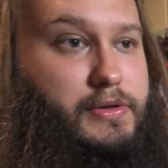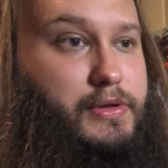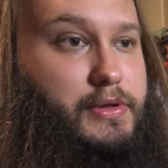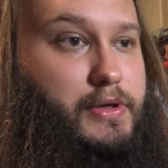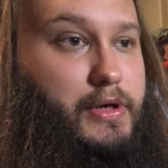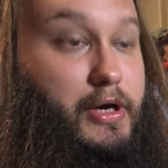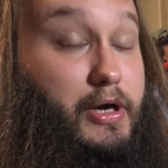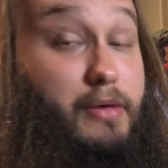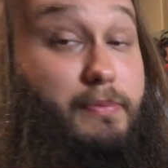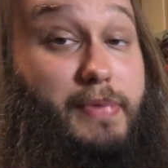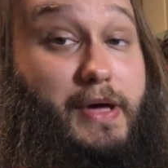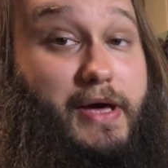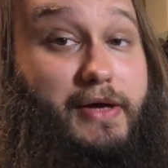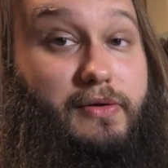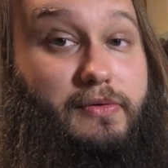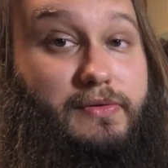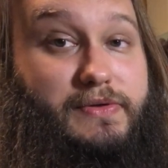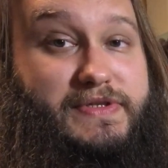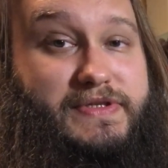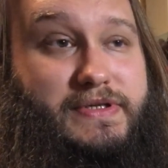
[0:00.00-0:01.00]

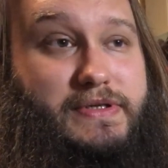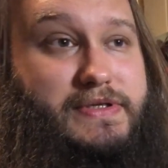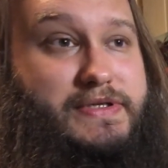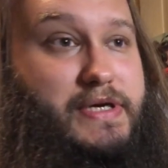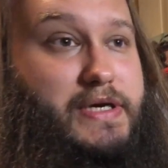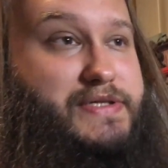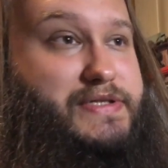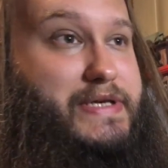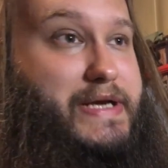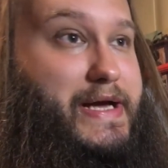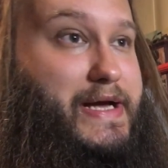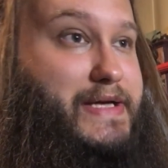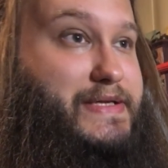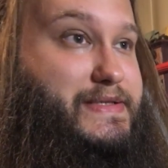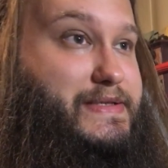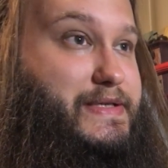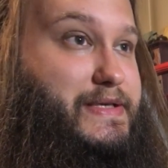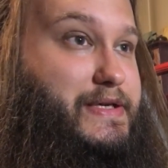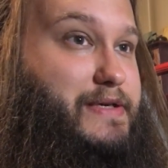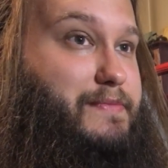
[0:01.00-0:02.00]
pedals, such
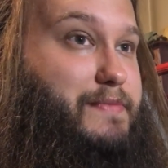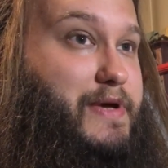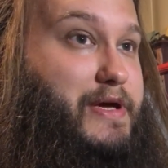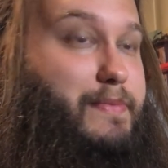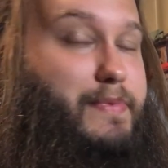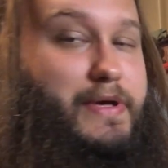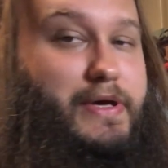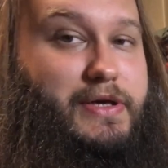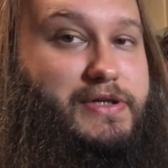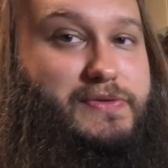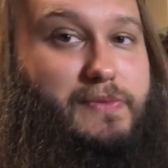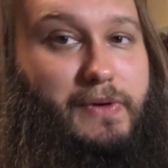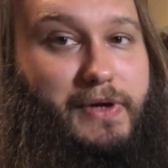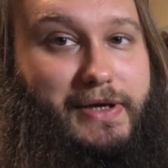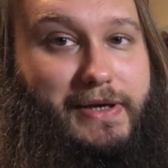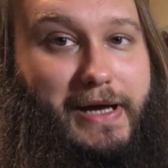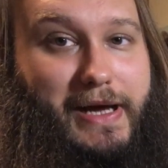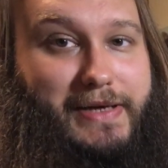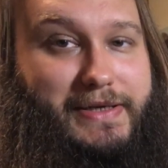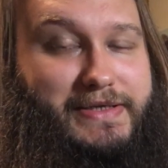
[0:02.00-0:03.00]
as the BP
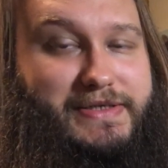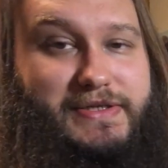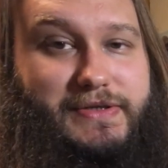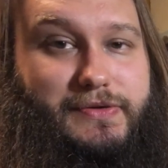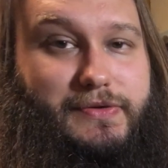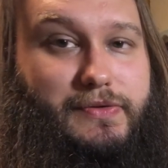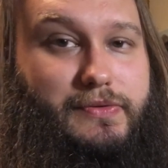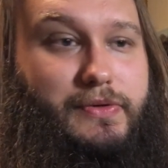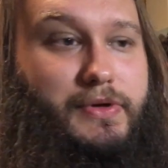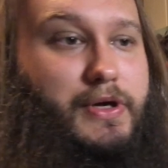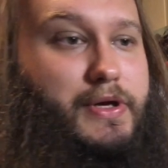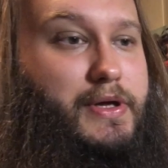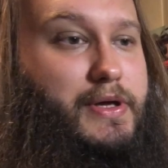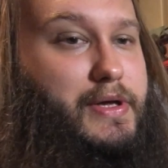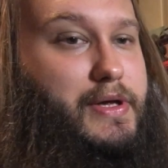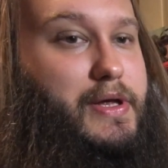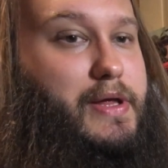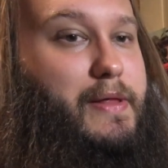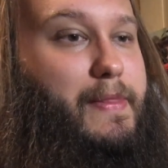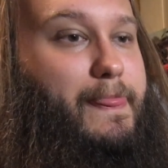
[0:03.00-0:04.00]
2092.
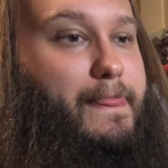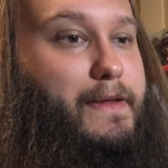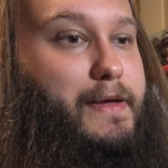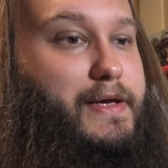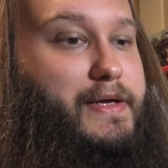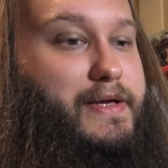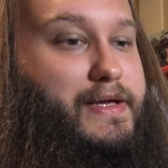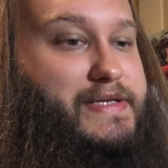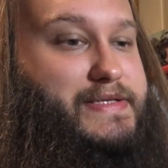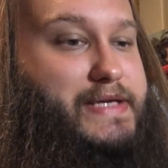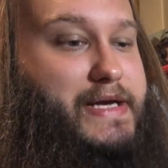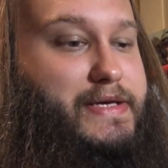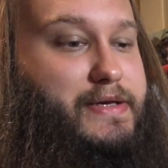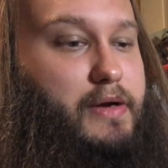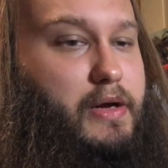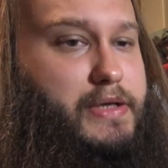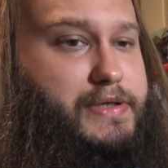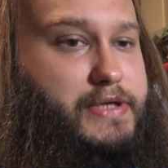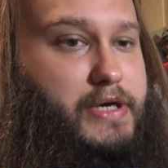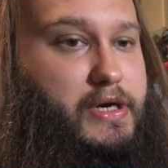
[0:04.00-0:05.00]
It is a
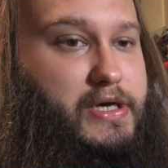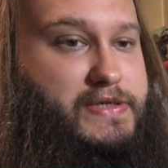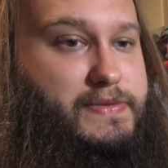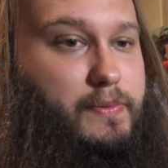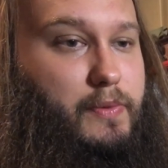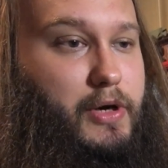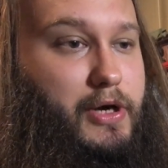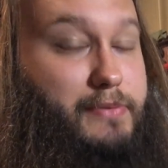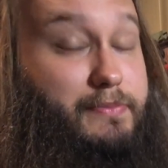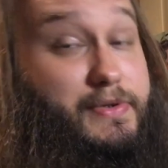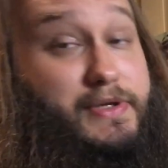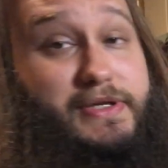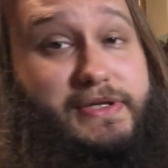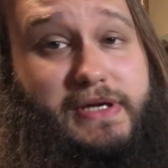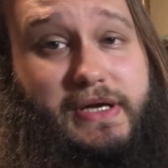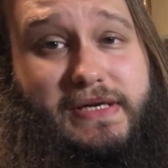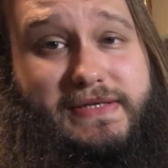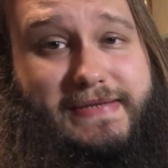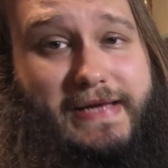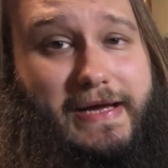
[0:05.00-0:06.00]
non-tox wad, but it
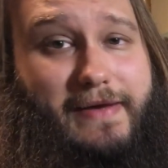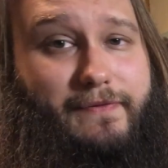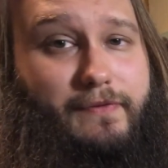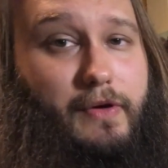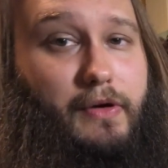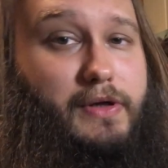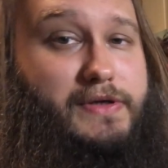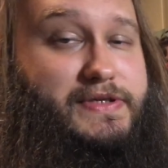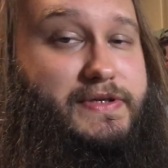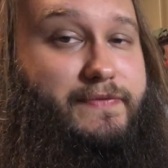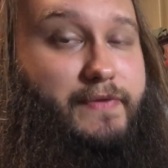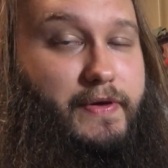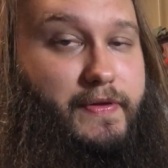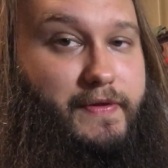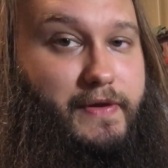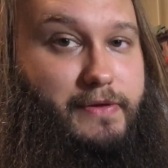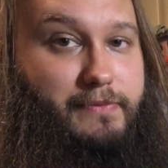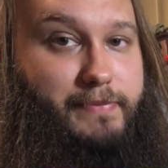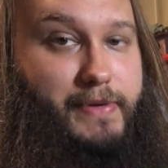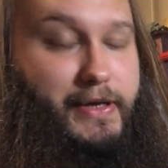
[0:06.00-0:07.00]
does have relatively
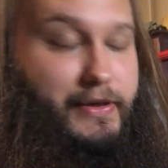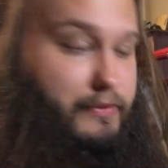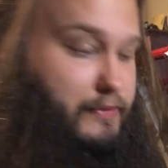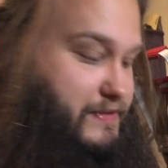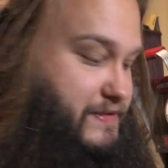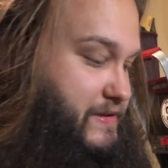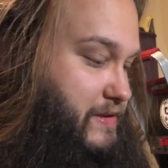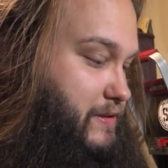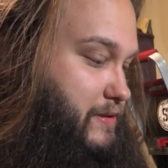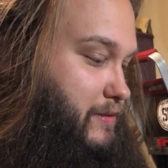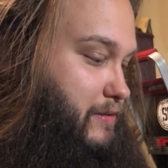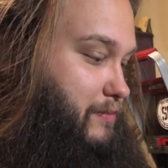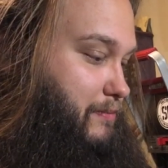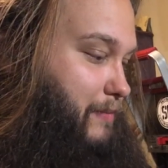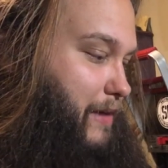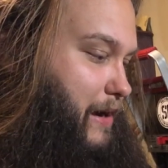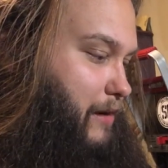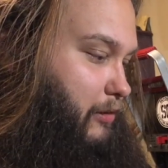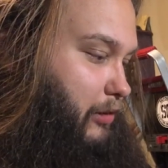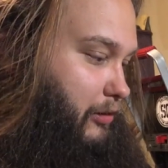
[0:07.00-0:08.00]
thin pedals.
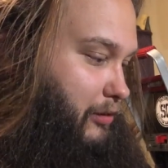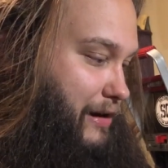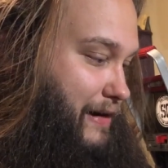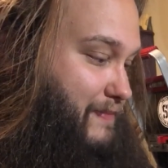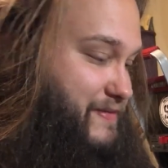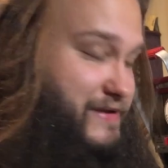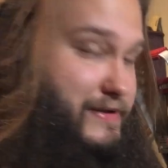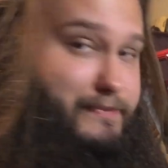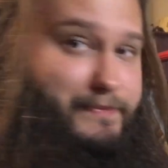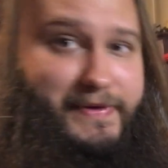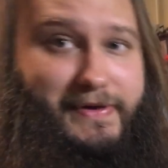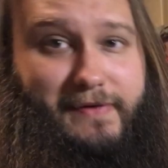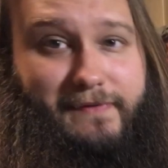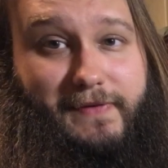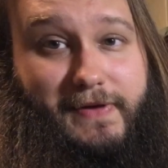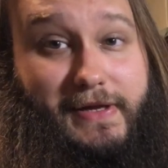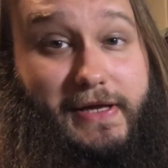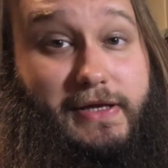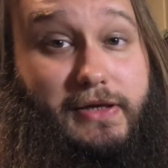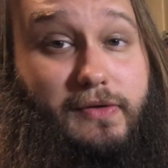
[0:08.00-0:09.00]
Mylar wraps can
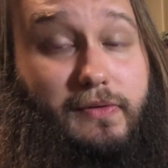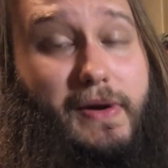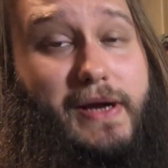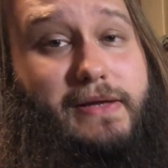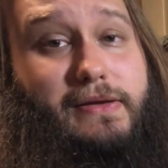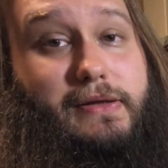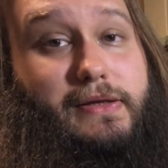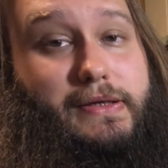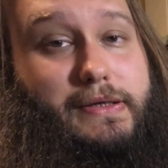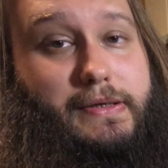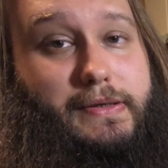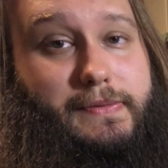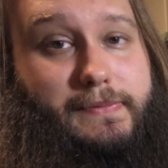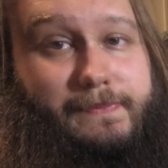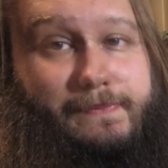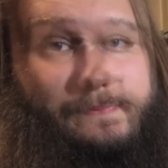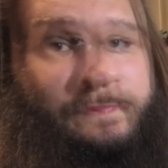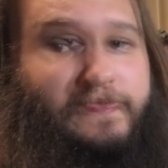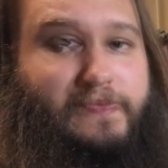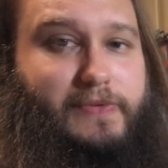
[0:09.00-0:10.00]
benefit it greatly.
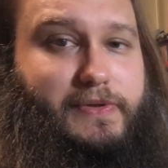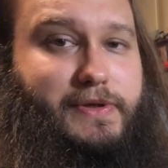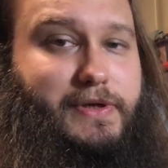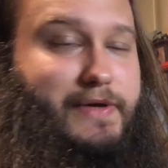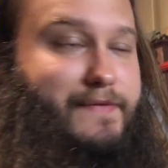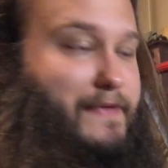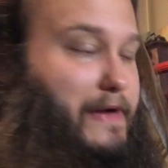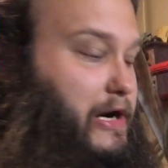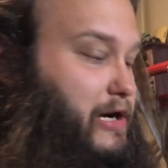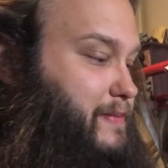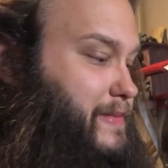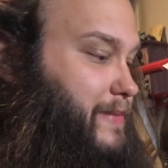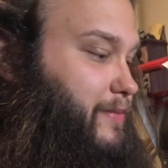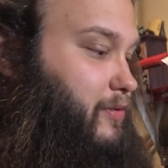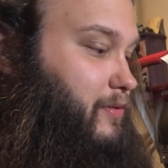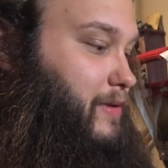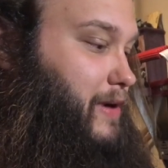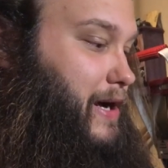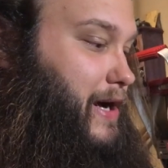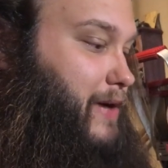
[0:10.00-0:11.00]
This one, if I
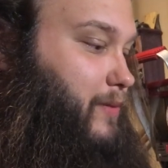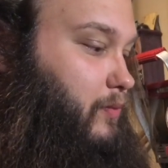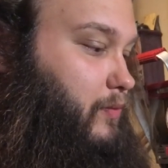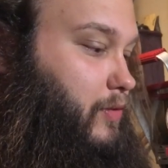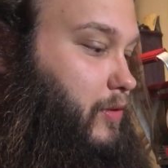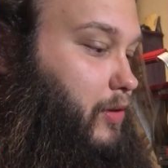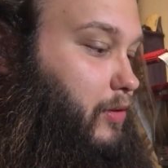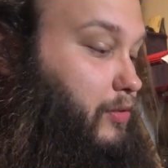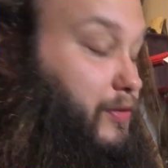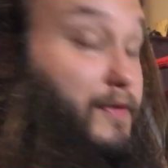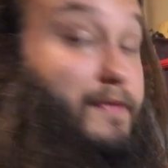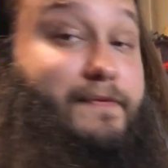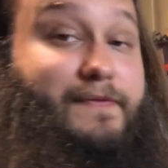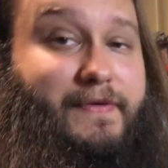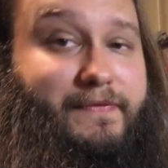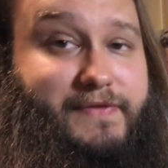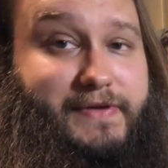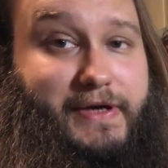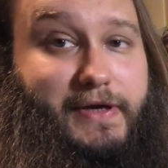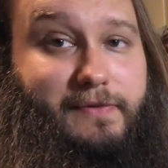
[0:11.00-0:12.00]
remember right, will hold
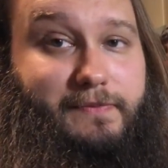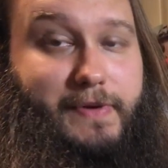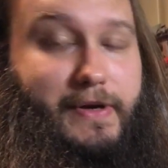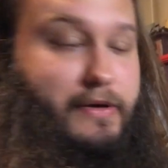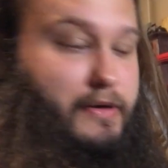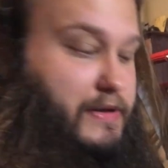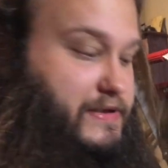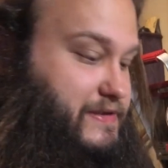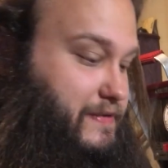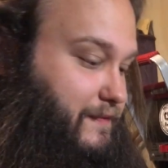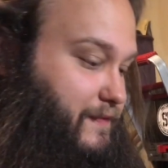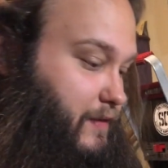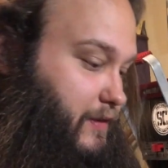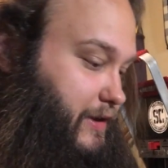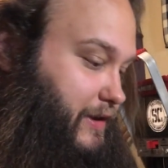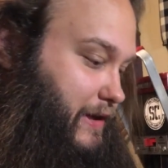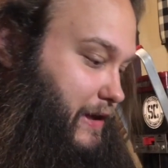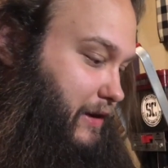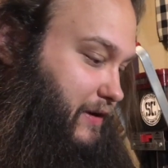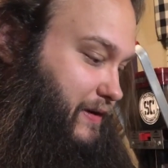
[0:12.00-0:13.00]
15 pellets of
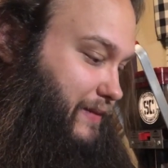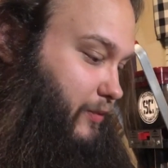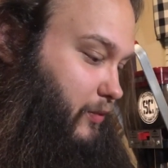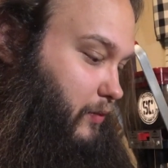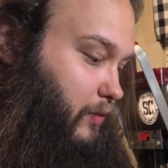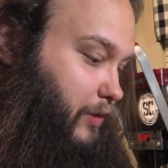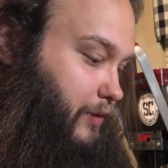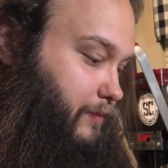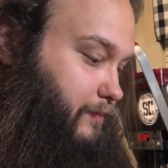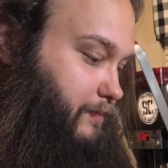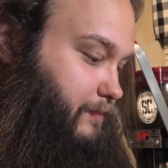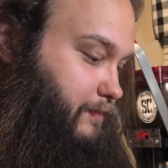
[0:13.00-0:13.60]
30 cal number 1.